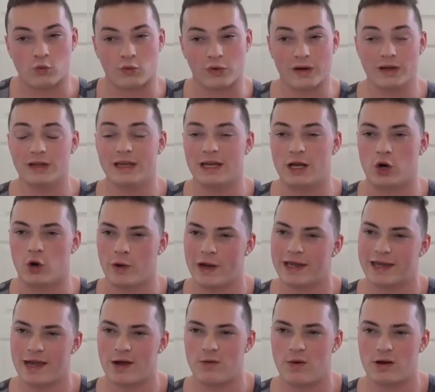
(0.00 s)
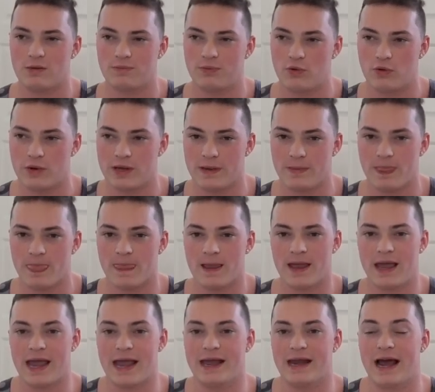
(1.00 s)
really quick at one point
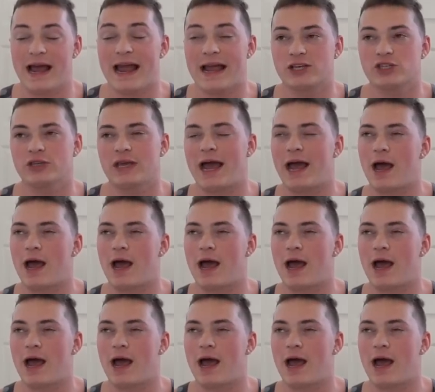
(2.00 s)
and I actually